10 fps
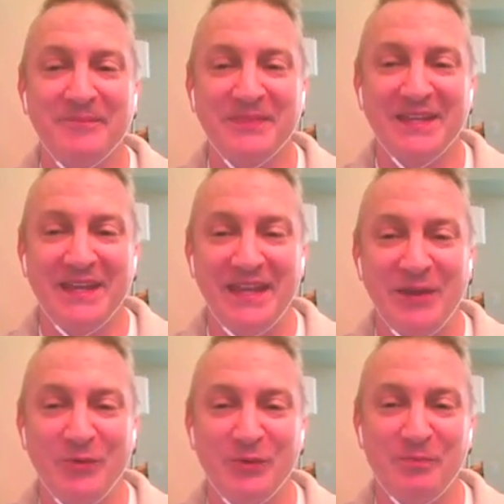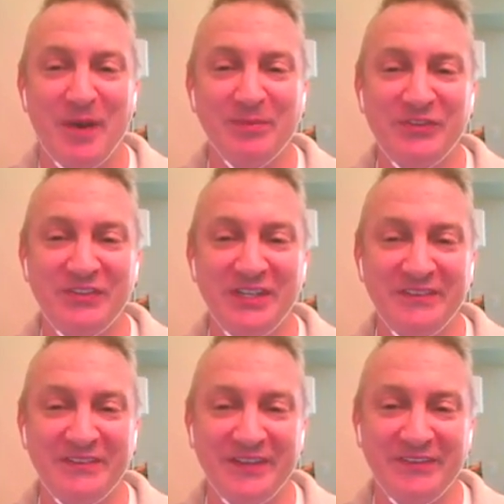It was published
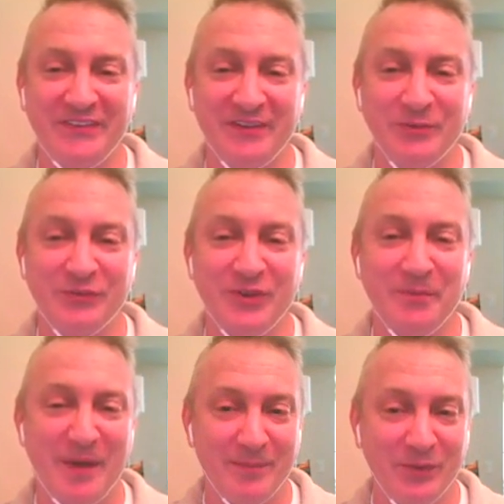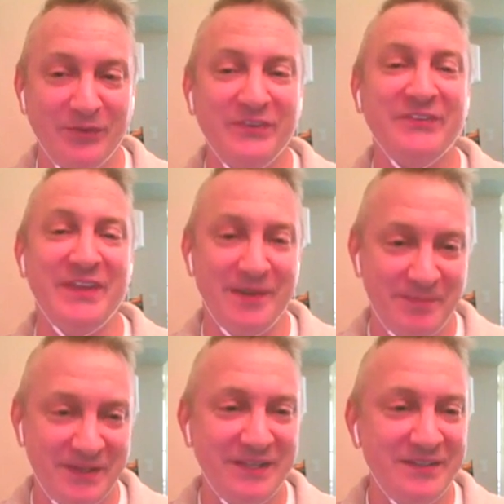as I said, it was called Bubbles. It's
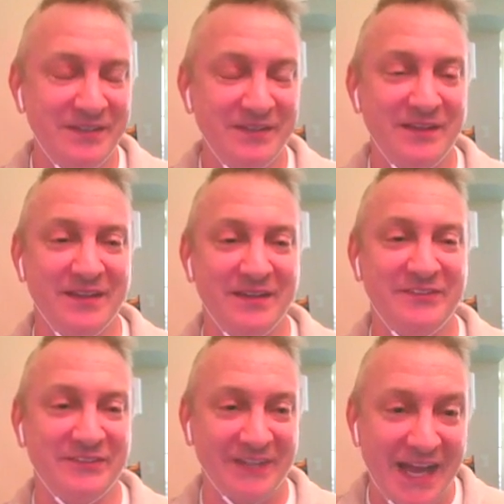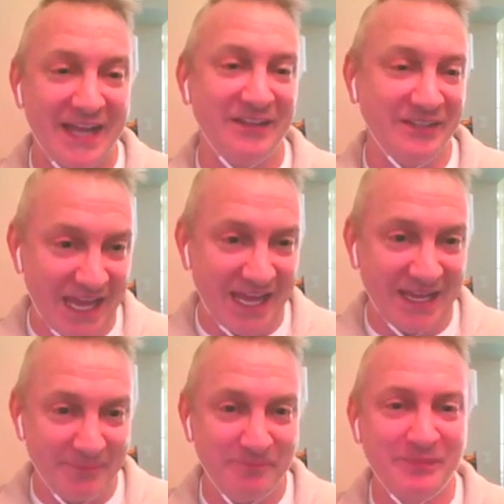Centipede style
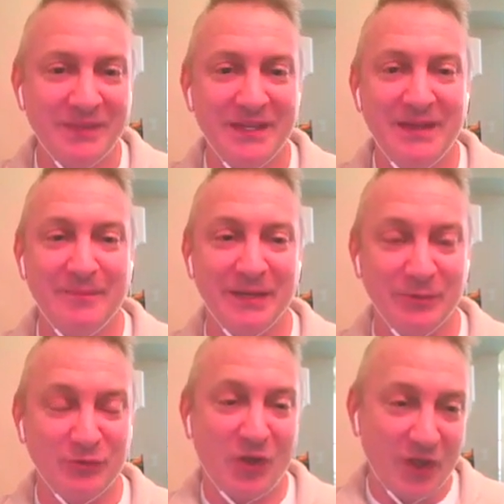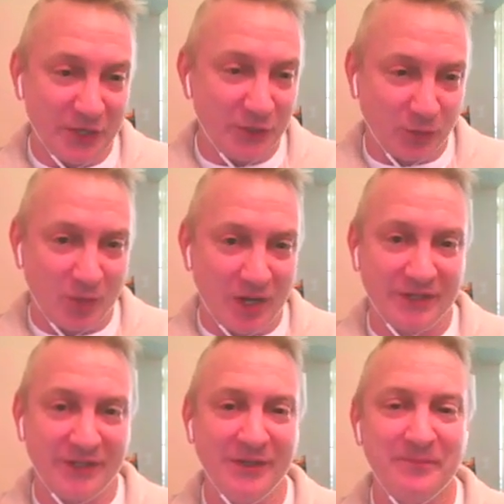game, but it was all underwater.